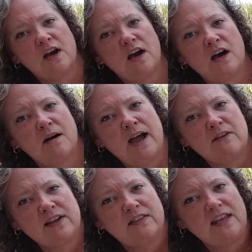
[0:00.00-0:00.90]

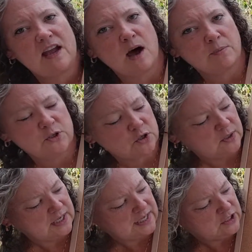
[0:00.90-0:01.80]
having the
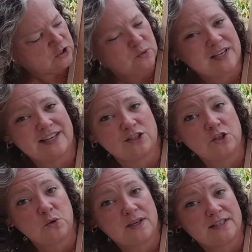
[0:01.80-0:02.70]
opportunity to get
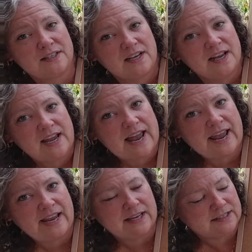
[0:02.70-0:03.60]
to it
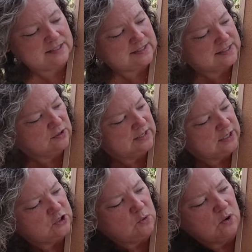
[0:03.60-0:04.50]
and still
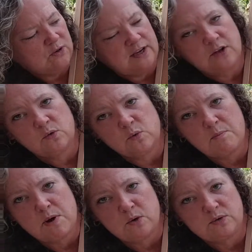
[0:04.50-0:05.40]
get to all the other
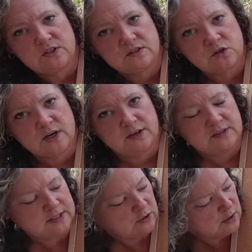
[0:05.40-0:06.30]
remote
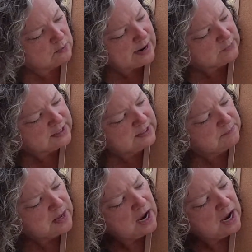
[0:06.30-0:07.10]
trails that are around it.